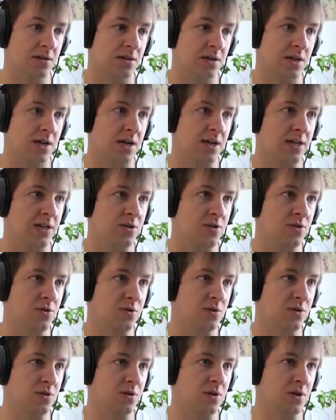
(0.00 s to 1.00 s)
Yeah, I need
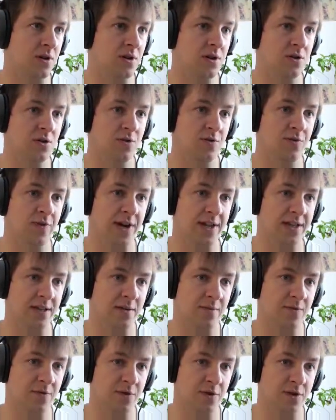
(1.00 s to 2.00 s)
to to fight
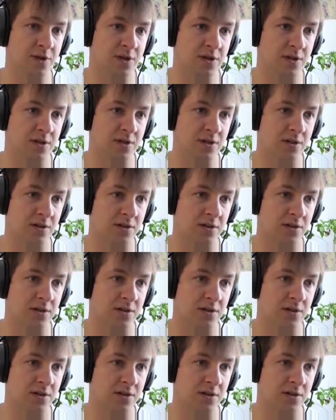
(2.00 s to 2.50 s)
them first.